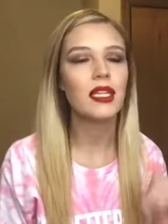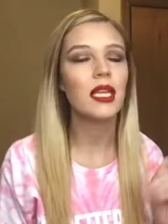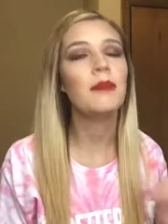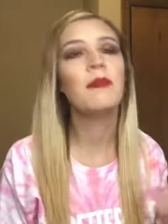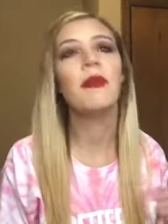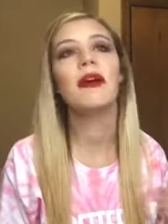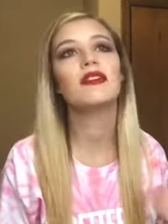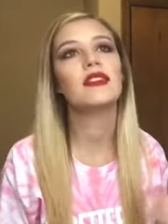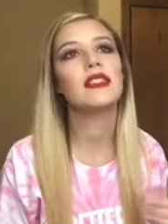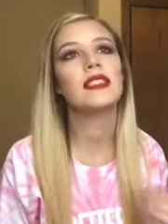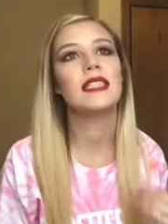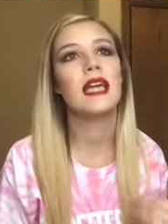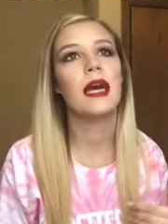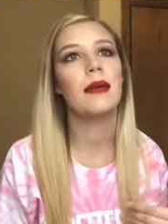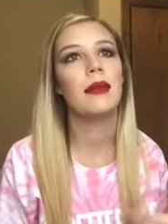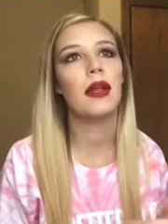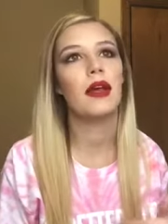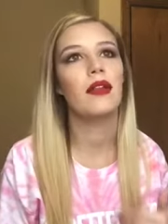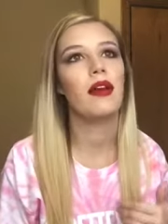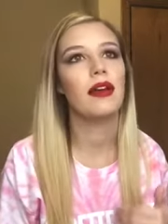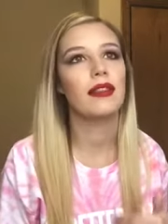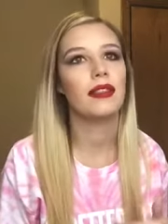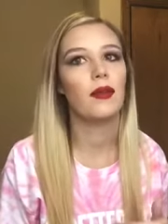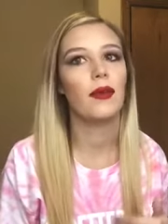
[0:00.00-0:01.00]
most of the time,
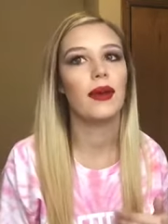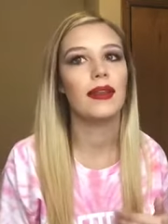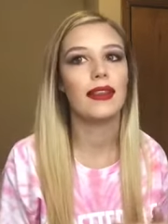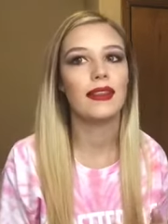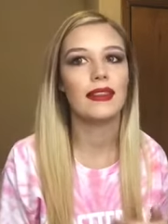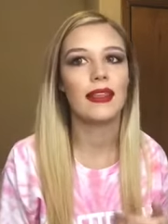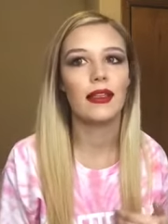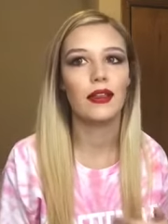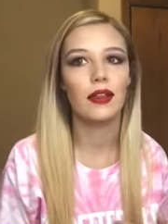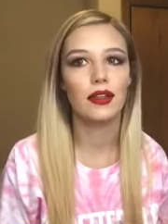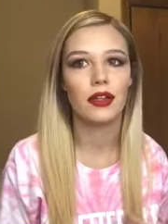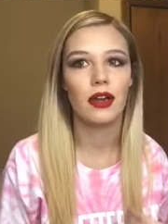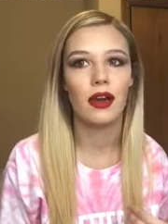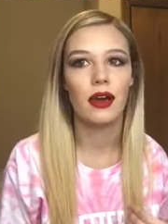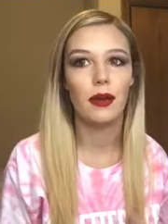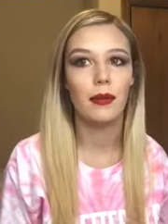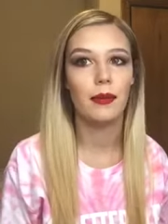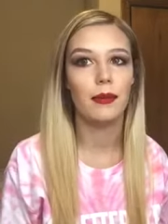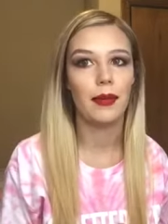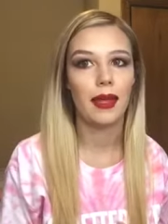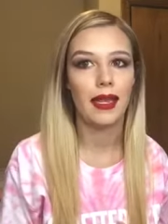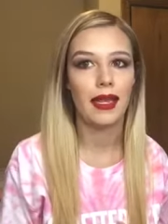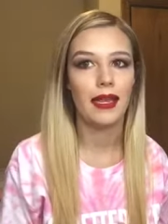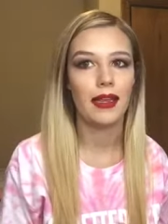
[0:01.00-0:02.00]
don't like the way that they look
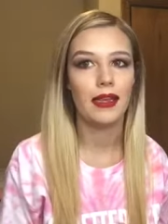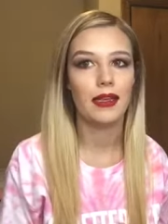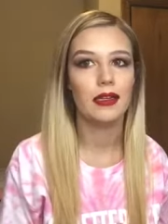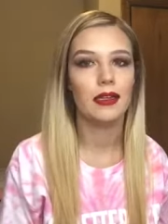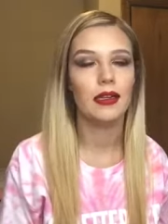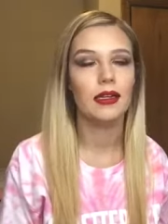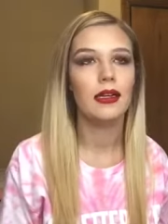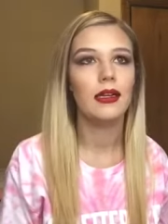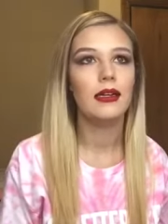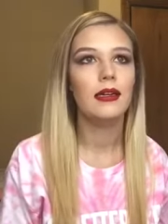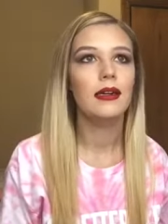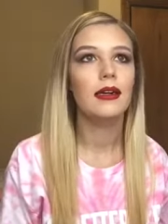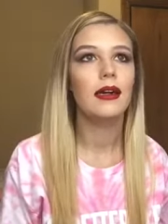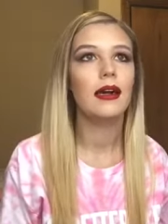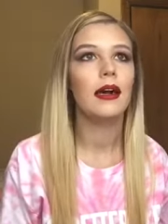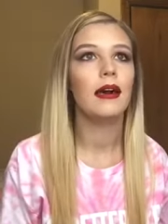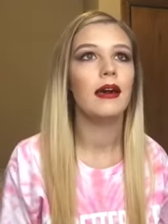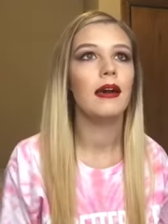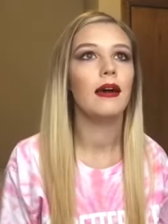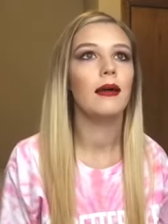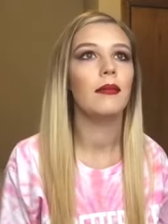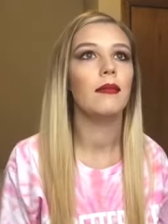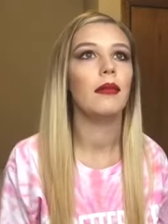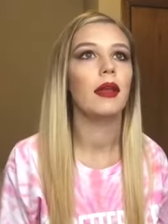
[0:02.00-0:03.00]
on me
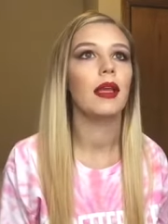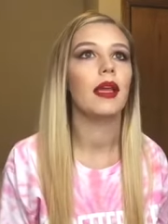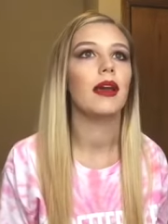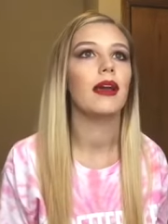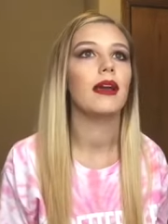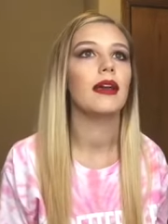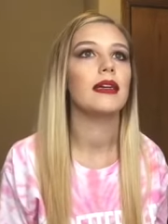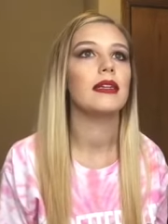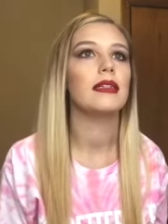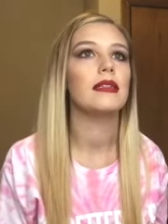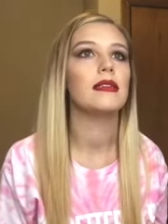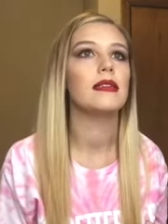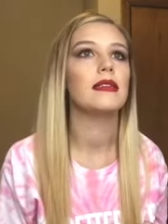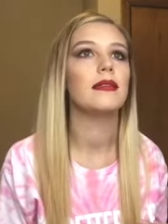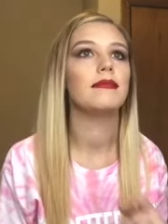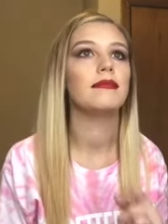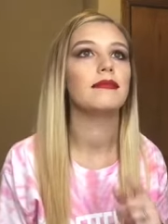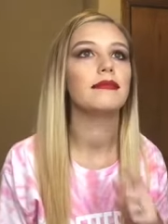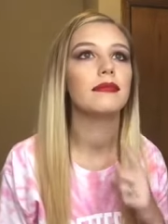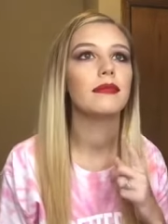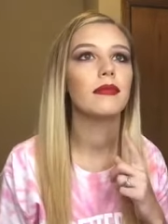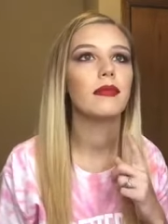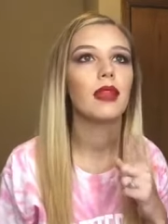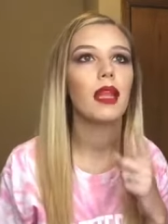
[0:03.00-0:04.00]
um, because
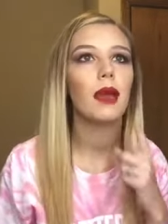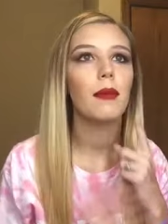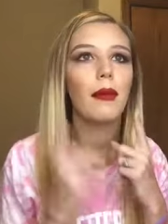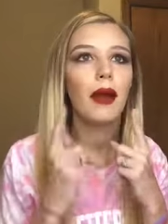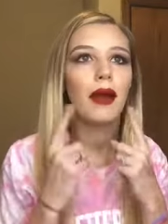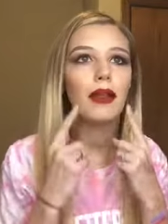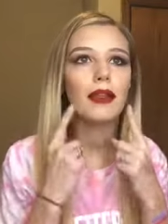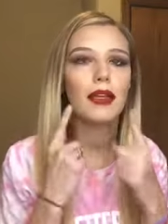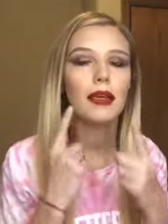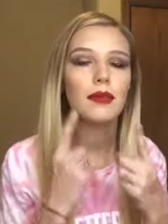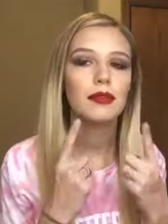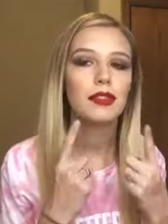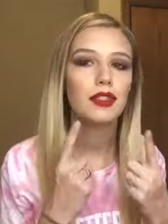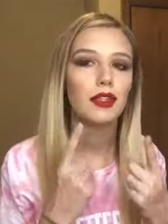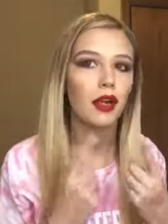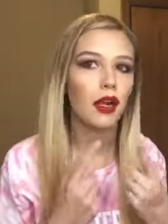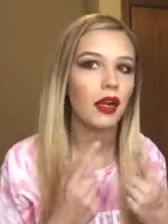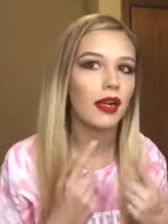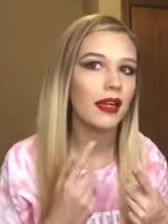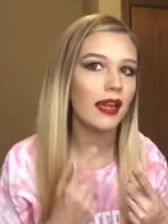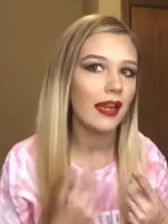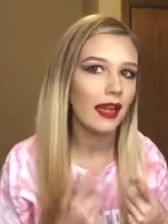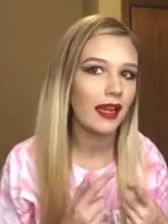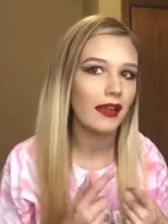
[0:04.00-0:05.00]
my lips are
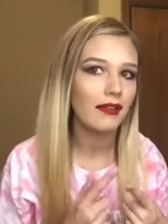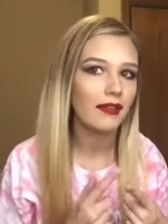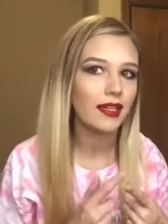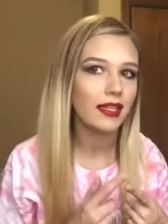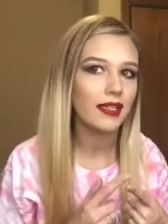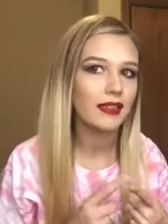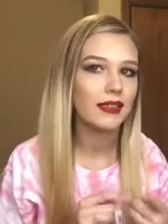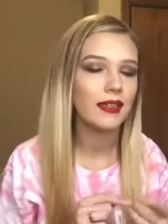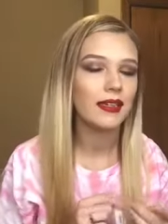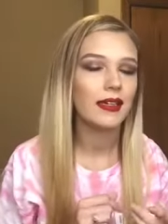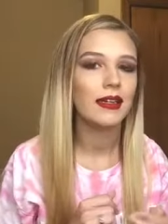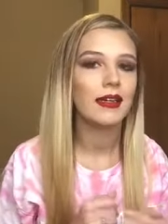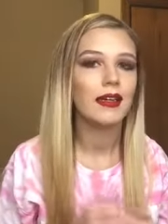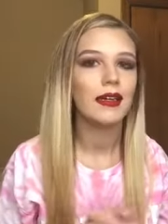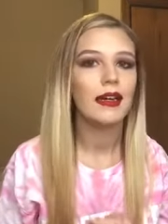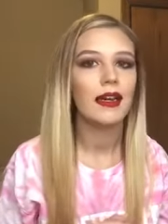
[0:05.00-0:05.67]
uneven.